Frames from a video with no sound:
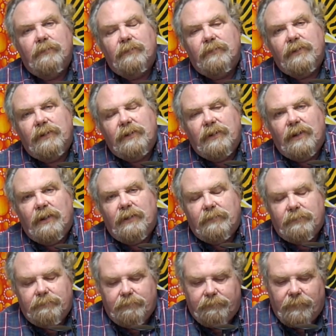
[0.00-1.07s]

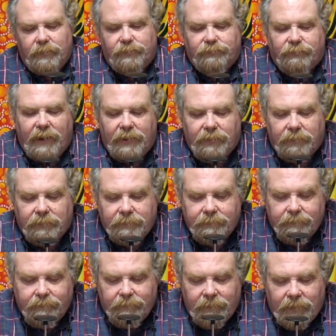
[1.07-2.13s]
the strainer
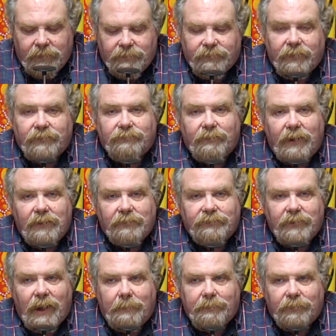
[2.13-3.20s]
sits right on
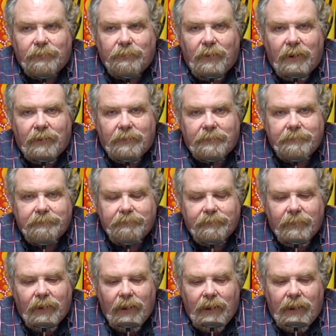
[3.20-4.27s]
top of the water.
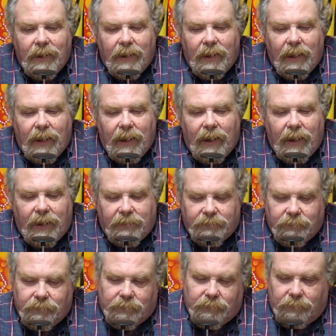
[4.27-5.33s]

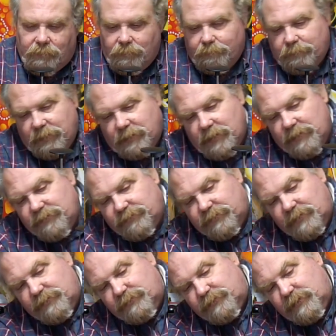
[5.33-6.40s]
And because
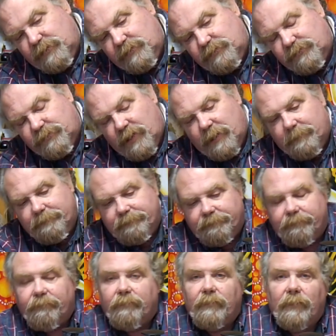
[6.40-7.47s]
this is a
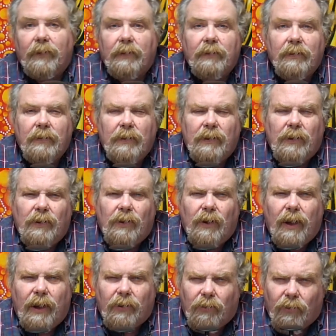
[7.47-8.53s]

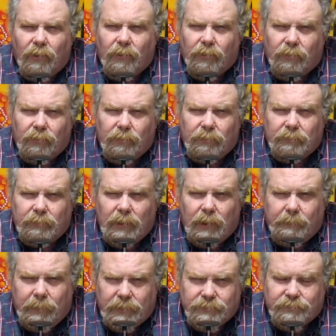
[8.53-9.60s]

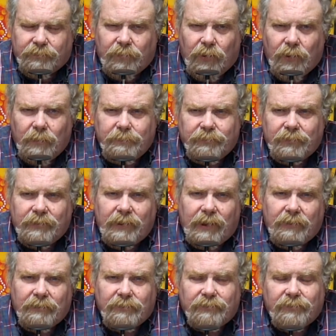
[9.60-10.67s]
bunch of herbs in
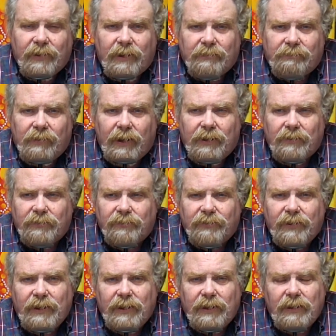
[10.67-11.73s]
there instead of regular
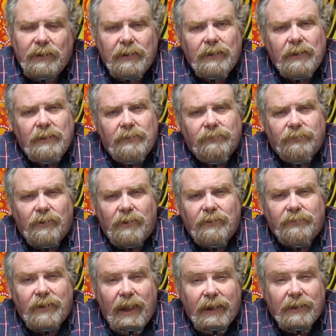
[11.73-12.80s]
tea, it's going
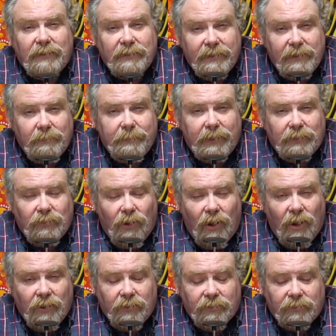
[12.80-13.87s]
to take a little bit
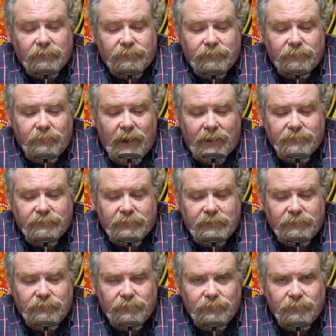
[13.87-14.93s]
longer to actually
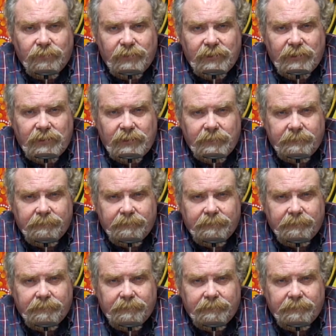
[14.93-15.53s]
do the